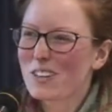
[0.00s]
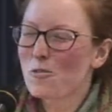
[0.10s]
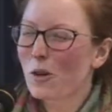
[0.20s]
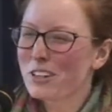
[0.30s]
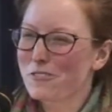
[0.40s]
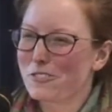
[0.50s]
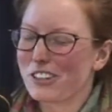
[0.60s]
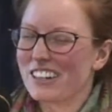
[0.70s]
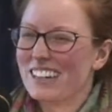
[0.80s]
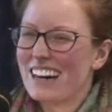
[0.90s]

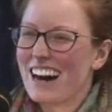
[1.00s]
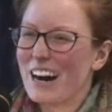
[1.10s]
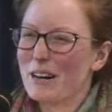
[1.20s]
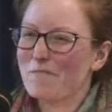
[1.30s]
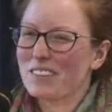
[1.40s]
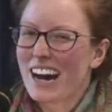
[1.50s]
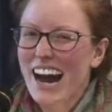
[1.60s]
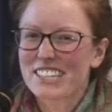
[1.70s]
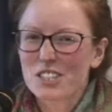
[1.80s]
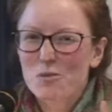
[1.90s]
Wonderful.
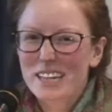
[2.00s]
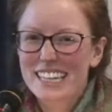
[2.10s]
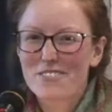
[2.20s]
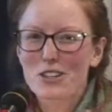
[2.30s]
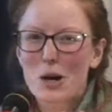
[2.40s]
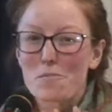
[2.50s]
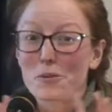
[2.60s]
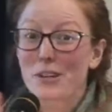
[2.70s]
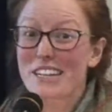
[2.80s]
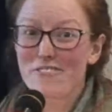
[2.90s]
I just want to give you a
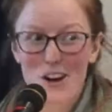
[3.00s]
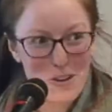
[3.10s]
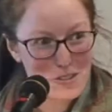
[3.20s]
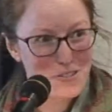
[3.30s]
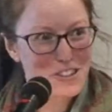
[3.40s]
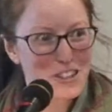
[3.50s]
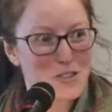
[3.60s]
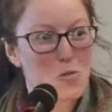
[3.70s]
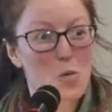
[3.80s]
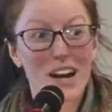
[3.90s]
brief
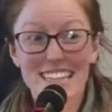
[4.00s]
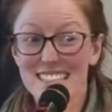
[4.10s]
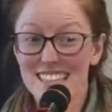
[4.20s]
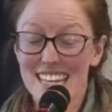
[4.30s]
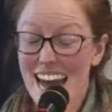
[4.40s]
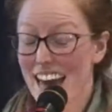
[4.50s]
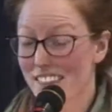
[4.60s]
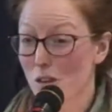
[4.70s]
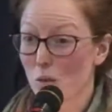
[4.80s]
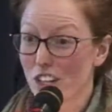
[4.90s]
overview. What is the
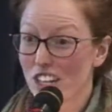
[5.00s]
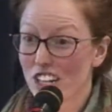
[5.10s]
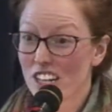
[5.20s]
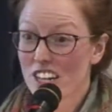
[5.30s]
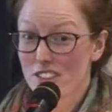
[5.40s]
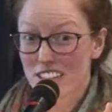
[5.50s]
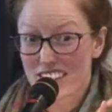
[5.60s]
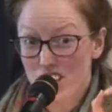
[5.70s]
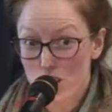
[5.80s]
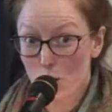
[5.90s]
Catholic worker, in
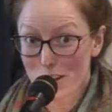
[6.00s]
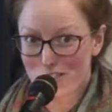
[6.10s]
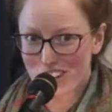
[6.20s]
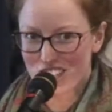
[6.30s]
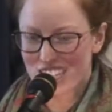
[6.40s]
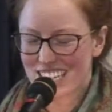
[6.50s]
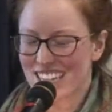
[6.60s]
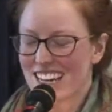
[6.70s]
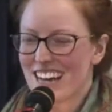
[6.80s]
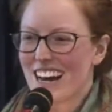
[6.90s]
the short version?
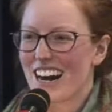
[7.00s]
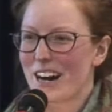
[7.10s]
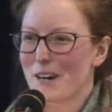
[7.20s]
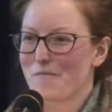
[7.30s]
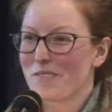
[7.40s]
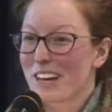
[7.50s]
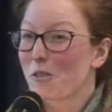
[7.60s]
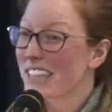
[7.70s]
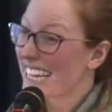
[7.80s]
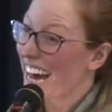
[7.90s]

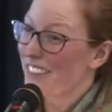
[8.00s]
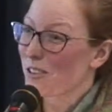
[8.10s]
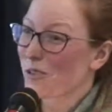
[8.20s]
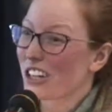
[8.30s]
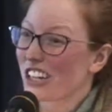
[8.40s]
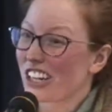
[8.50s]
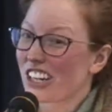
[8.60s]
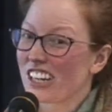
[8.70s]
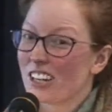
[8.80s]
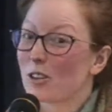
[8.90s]
What the Catholic
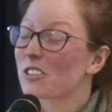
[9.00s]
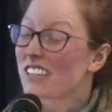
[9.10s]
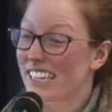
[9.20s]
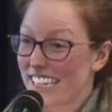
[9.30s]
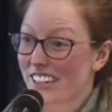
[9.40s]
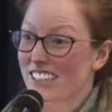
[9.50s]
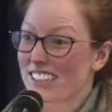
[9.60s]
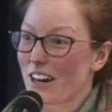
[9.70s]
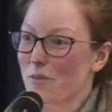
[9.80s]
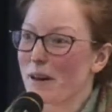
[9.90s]
worker looks like here in
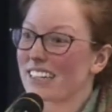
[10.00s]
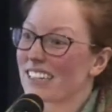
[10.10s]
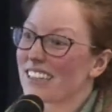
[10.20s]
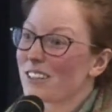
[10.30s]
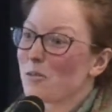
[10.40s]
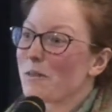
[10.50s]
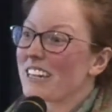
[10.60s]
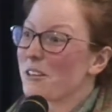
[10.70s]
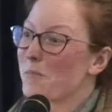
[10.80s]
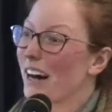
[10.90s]
South Bend, and a little
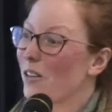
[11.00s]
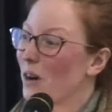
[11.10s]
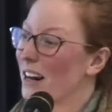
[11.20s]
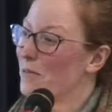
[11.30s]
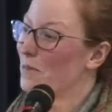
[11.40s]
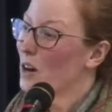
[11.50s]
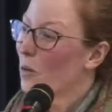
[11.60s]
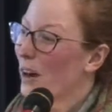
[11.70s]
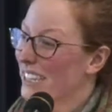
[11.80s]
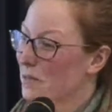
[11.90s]
bit about
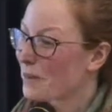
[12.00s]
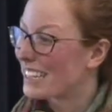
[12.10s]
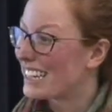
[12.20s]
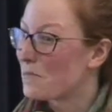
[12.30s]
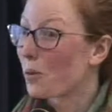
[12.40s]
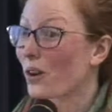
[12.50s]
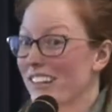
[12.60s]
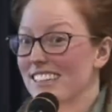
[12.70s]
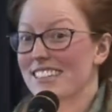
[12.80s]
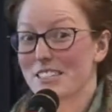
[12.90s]
why it's been
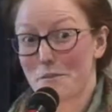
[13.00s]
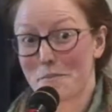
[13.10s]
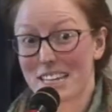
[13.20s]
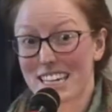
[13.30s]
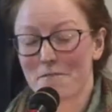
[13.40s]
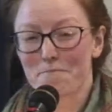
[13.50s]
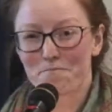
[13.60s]
important to me.